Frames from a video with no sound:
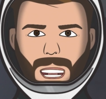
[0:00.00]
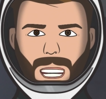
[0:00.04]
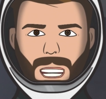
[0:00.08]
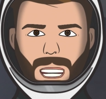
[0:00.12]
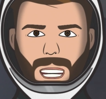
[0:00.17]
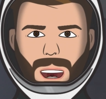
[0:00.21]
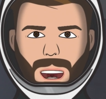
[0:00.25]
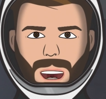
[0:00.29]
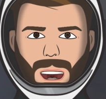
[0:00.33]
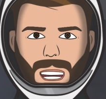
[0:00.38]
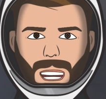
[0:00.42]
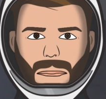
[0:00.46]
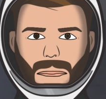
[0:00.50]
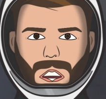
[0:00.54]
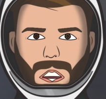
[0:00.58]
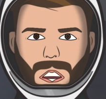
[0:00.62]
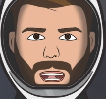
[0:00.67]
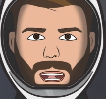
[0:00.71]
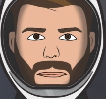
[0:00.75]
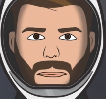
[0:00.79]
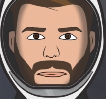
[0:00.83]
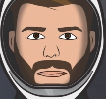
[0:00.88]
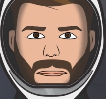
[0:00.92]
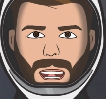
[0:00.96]
out there
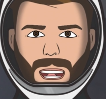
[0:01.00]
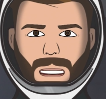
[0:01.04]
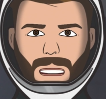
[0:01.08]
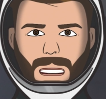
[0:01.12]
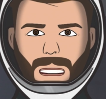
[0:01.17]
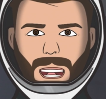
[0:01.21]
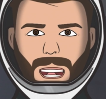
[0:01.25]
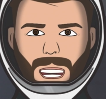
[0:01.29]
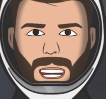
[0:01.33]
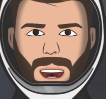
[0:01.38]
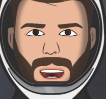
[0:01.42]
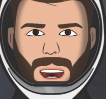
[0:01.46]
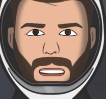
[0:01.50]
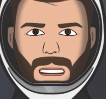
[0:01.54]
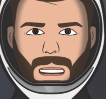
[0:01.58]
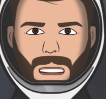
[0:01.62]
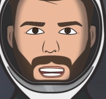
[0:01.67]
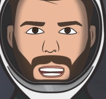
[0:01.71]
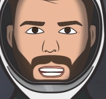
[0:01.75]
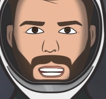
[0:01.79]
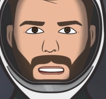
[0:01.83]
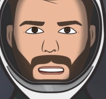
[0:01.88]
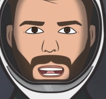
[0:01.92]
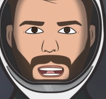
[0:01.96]
filming the Starbase
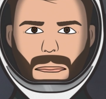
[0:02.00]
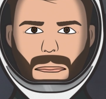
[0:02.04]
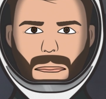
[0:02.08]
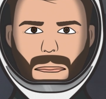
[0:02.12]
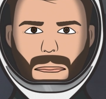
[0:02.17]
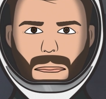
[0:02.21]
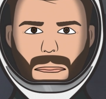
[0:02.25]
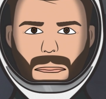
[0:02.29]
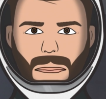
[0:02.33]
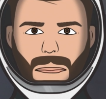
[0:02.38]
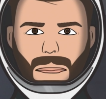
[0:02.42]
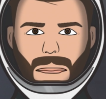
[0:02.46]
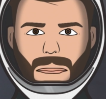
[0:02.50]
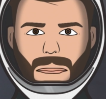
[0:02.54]
content.